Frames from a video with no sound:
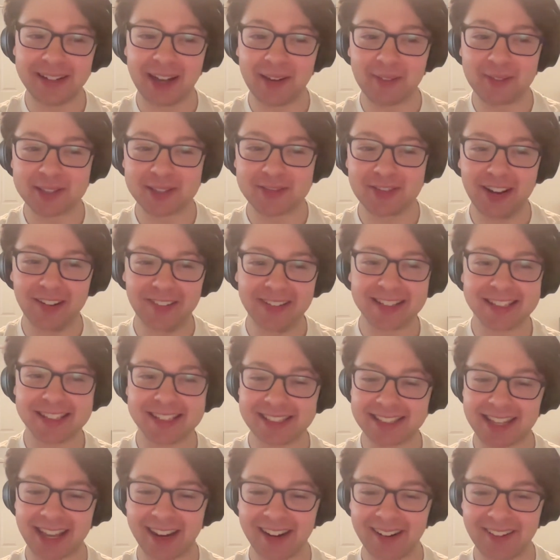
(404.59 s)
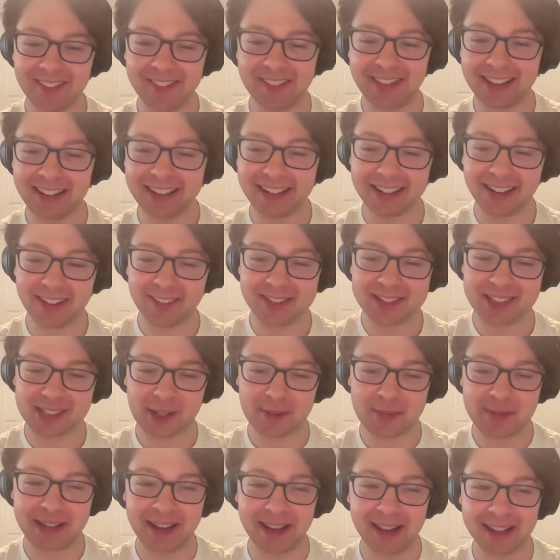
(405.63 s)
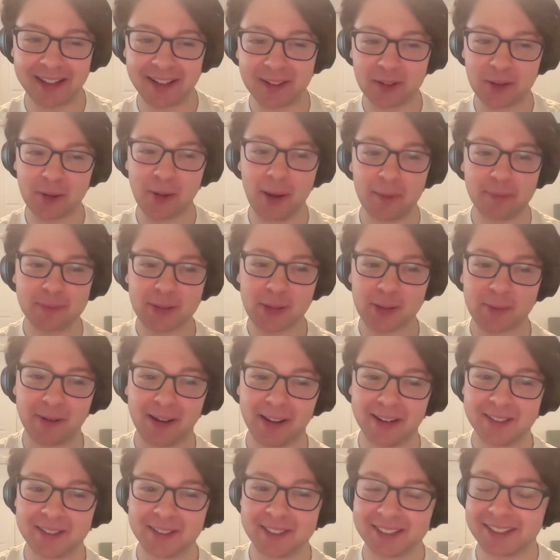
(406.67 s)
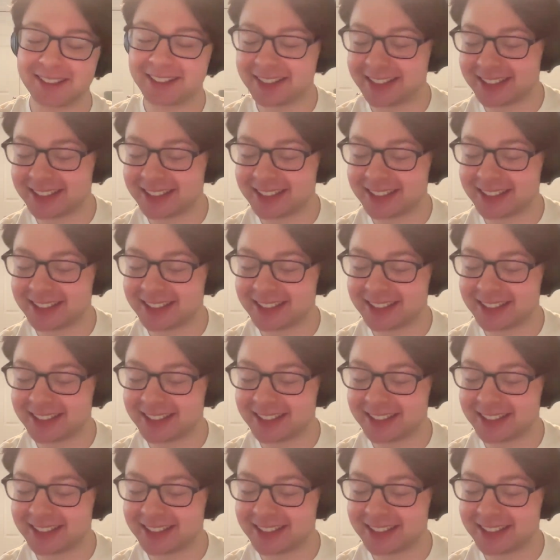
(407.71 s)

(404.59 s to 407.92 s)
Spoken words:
I was very scared that I was going to be hiking you up too much.